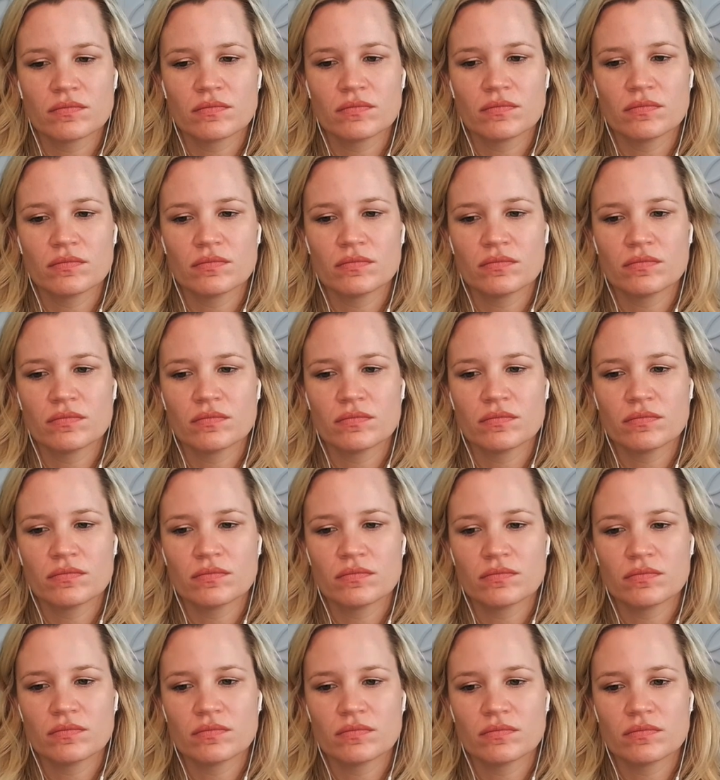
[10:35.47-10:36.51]

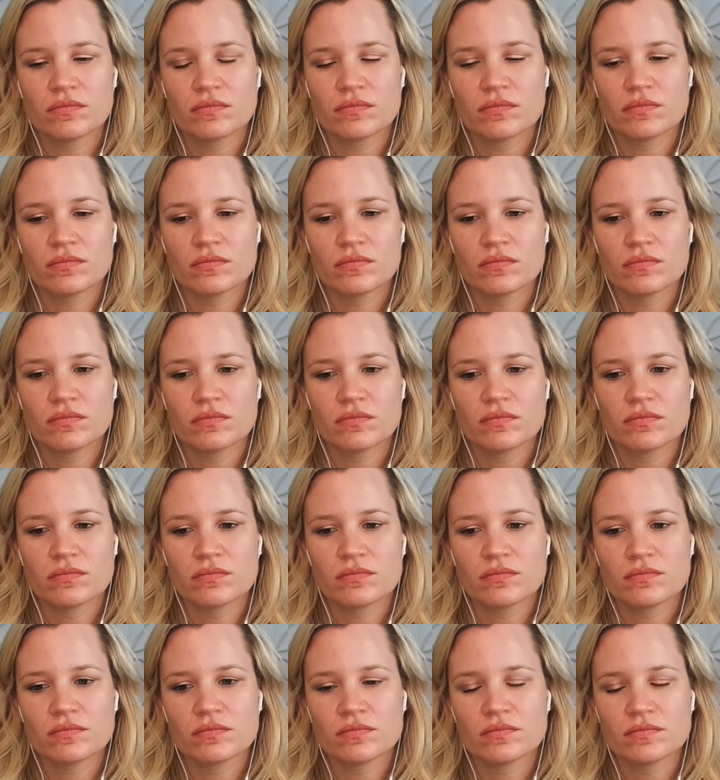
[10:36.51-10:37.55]

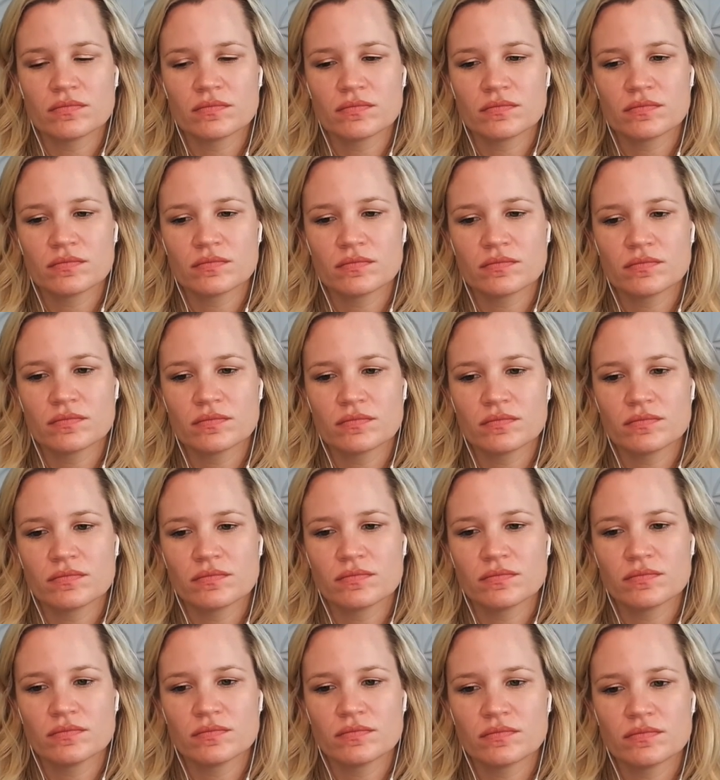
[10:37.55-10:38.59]

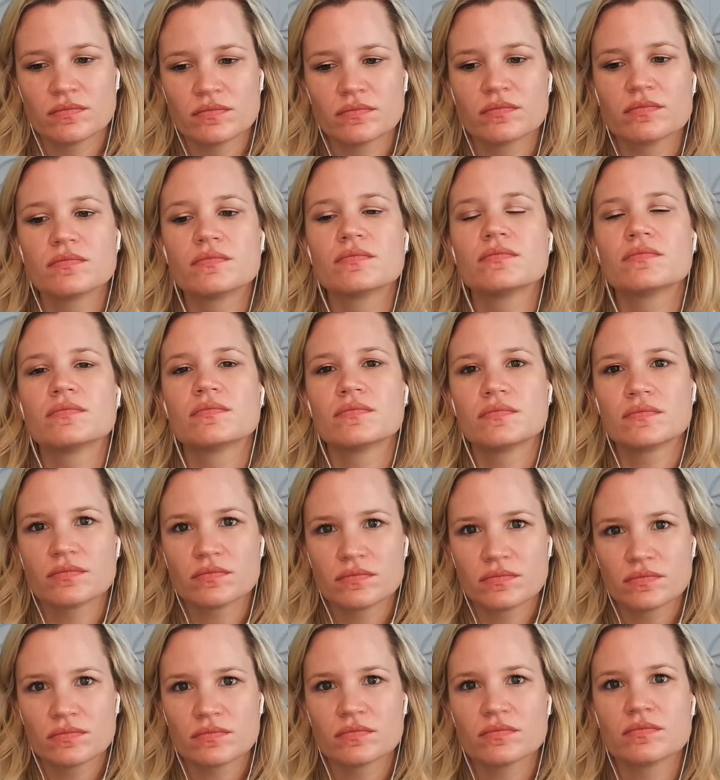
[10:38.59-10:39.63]

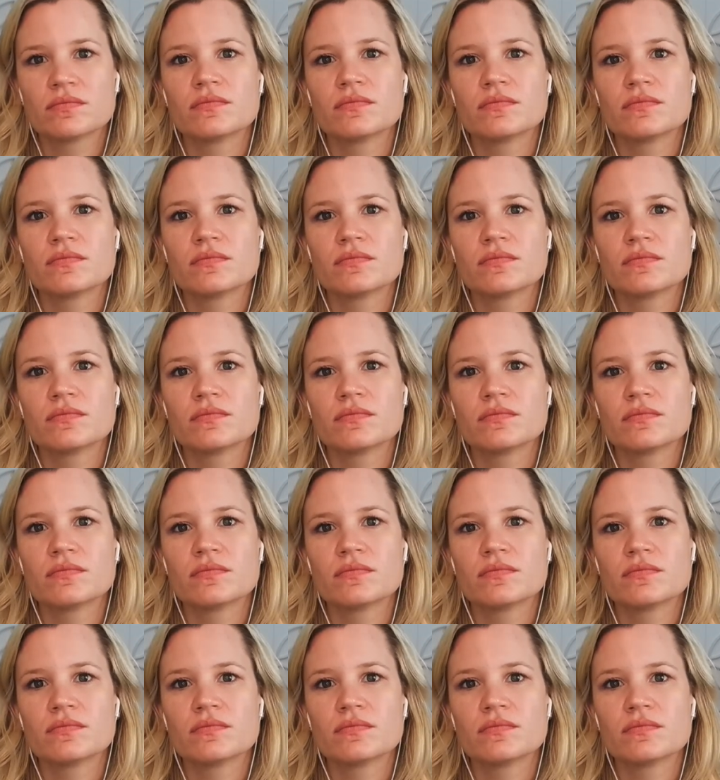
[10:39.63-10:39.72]
No words are spoken by the person on screen.